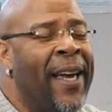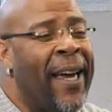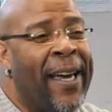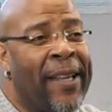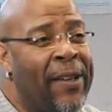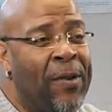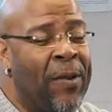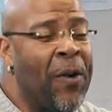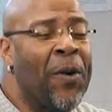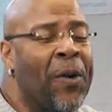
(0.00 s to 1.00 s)
And
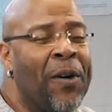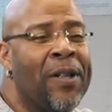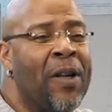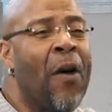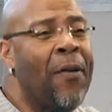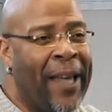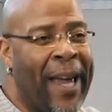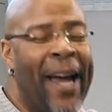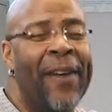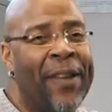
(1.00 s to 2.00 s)
the vocal cords already
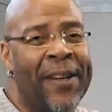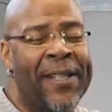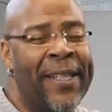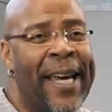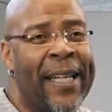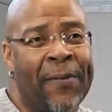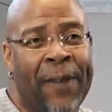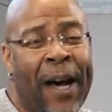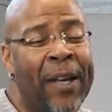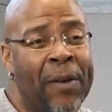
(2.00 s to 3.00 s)
have their set
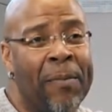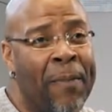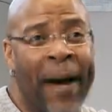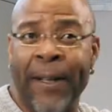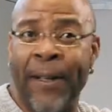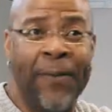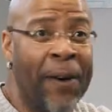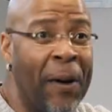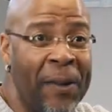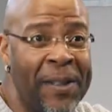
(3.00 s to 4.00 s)
volume by
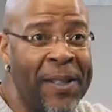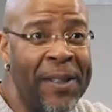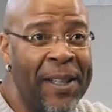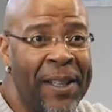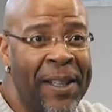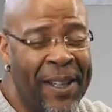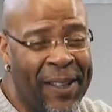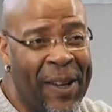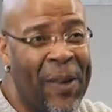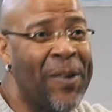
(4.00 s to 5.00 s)
default,
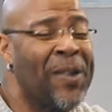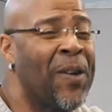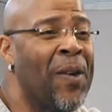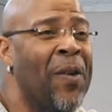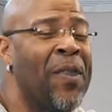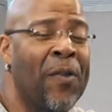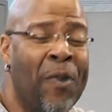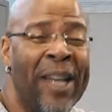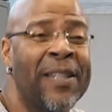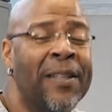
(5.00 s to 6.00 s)
you know, so the
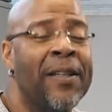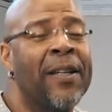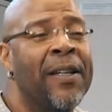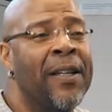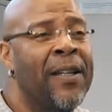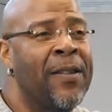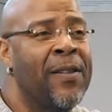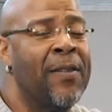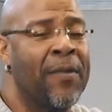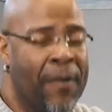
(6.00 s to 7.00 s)
rest
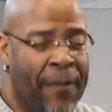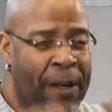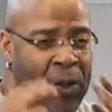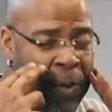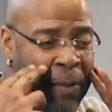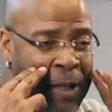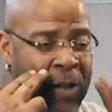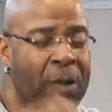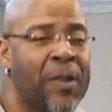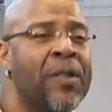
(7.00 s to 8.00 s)
is facial
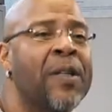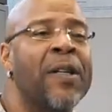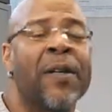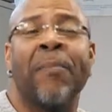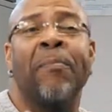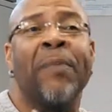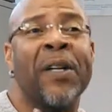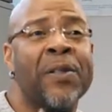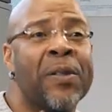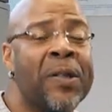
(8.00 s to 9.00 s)
muscles,
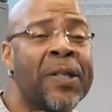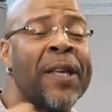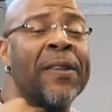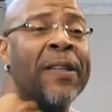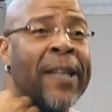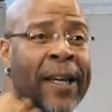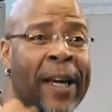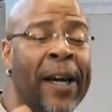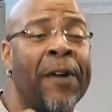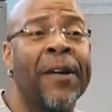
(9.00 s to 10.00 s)
muscles in the neck
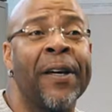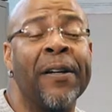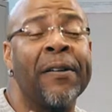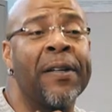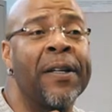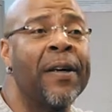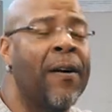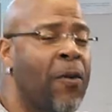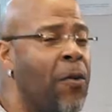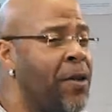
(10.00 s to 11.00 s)
area,
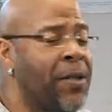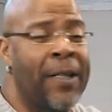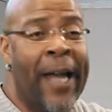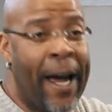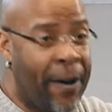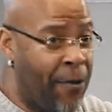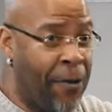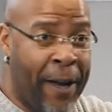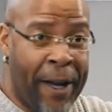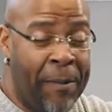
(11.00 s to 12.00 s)
of course the
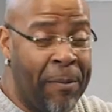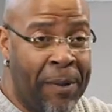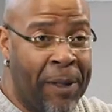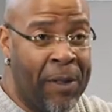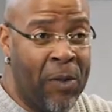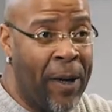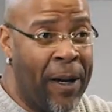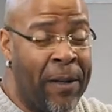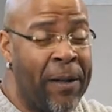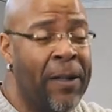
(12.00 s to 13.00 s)
diaphragm as
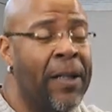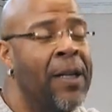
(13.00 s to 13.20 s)
well.